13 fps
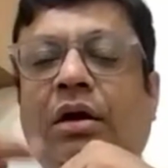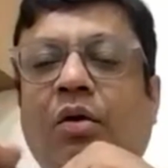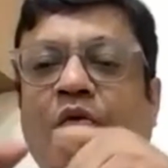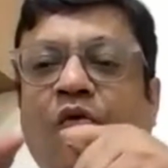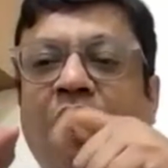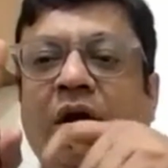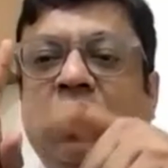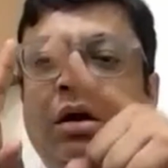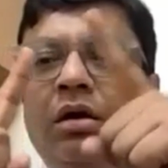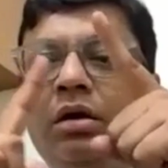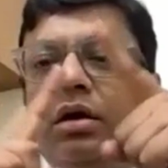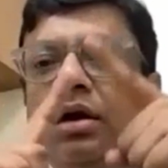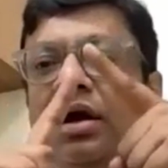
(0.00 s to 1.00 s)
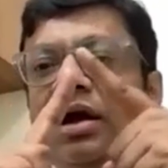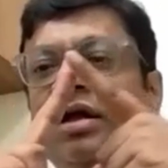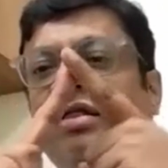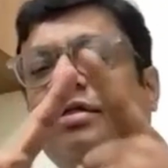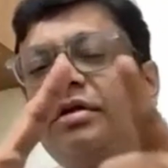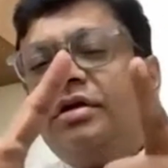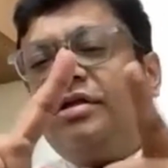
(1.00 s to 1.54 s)
One
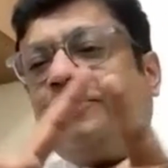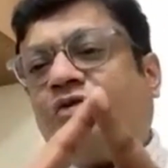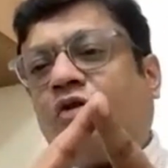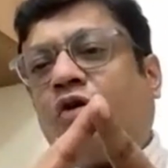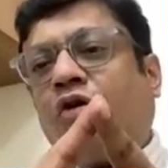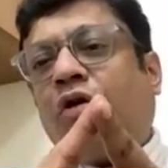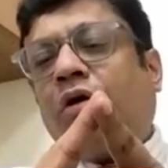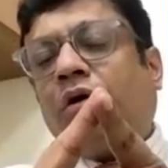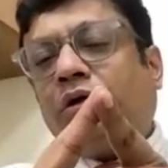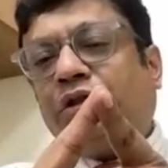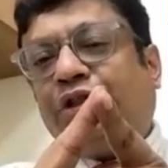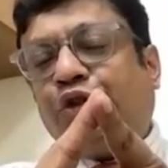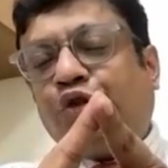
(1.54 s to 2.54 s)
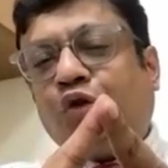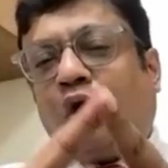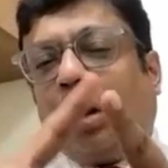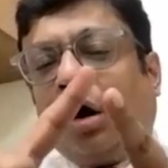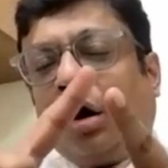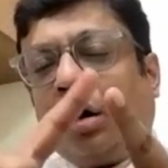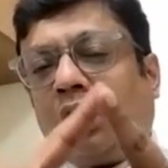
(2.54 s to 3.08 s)
is stroke due to
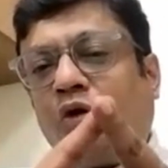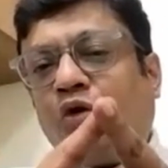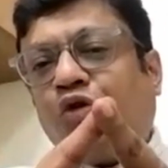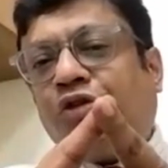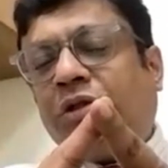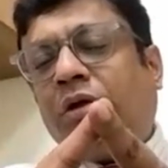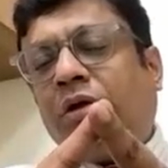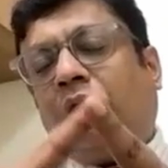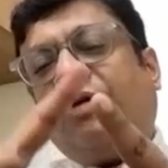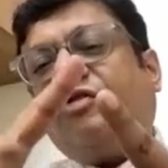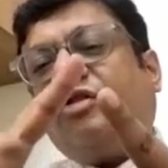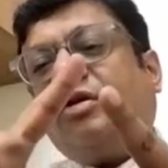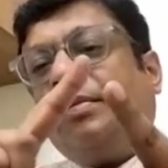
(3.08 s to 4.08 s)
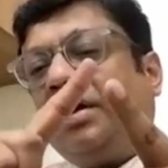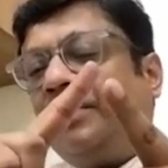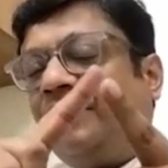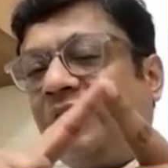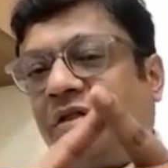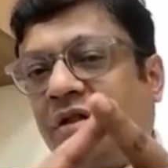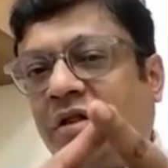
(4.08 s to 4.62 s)
occlusion of the blood
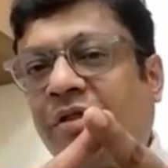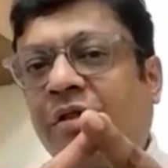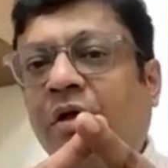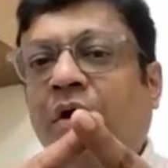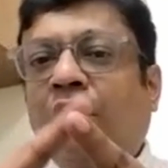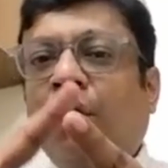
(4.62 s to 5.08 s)
vessels